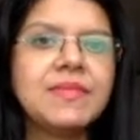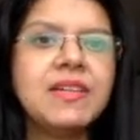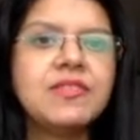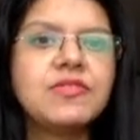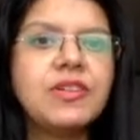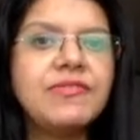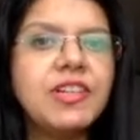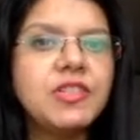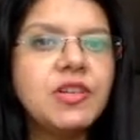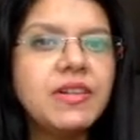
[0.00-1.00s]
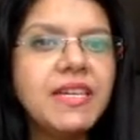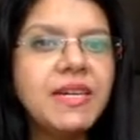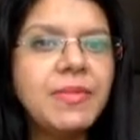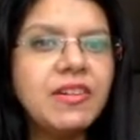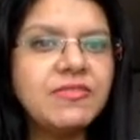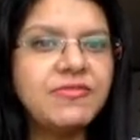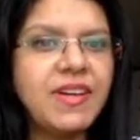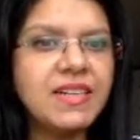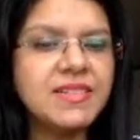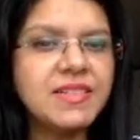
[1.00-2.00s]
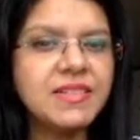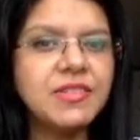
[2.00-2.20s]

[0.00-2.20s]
So if you're talking about faster,